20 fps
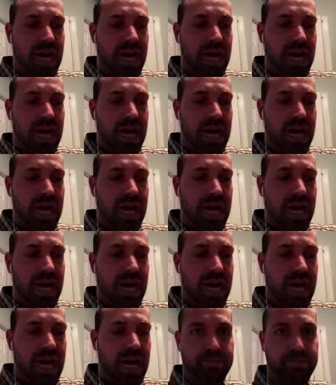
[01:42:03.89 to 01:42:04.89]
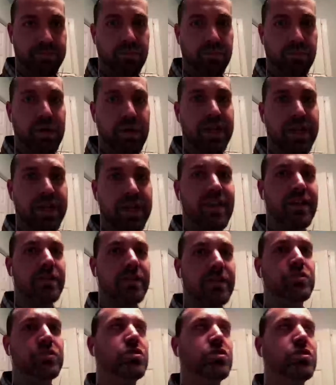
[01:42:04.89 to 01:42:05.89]
to penalize it. But
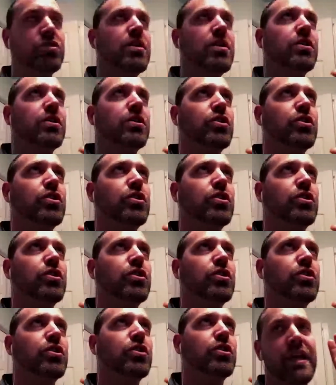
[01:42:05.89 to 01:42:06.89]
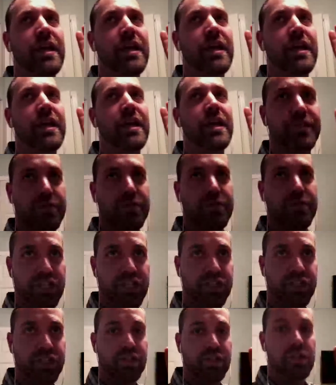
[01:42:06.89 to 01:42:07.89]
Google and the search
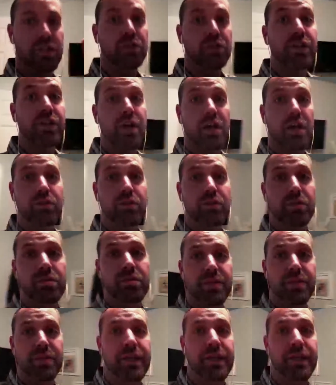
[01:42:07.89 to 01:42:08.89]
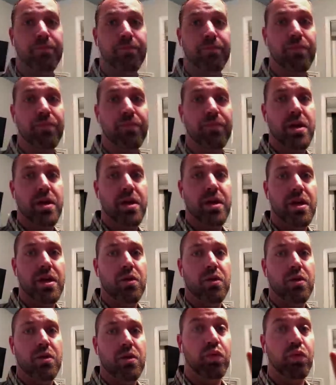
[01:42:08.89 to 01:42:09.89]
engines, including Yahoo and Bing,
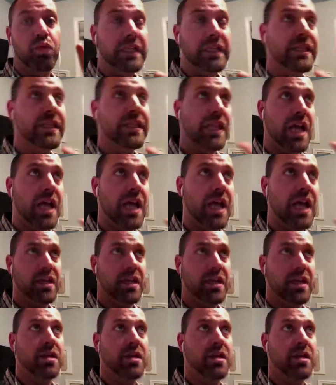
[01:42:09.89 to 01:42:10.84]
really like